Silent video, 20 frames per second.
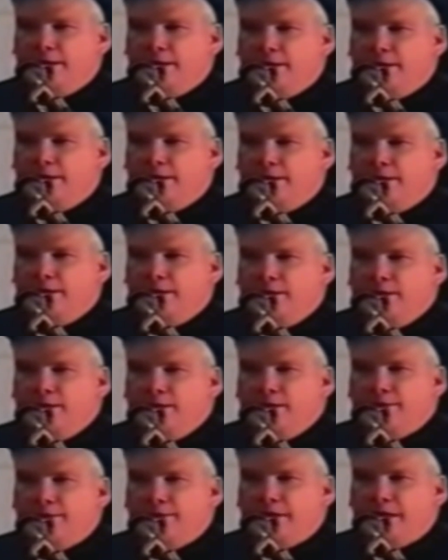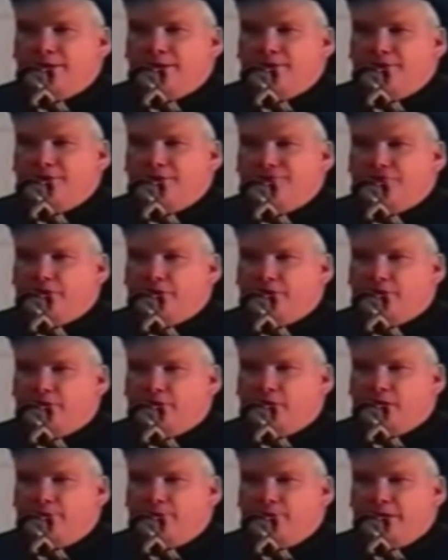being that these
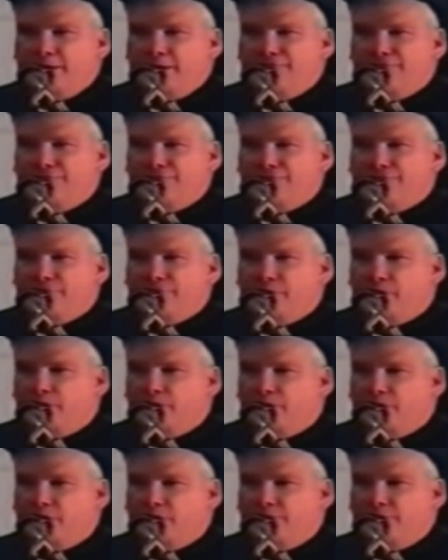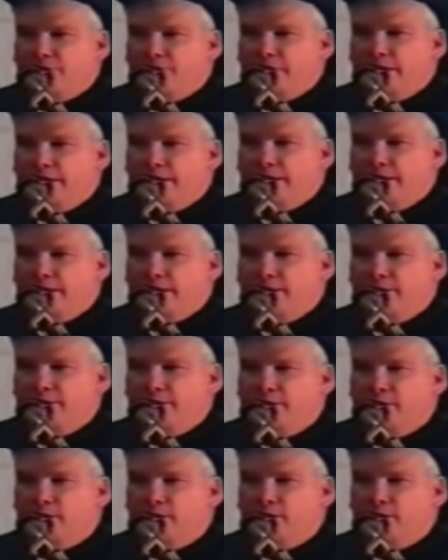underground bases, uh, roughly uh,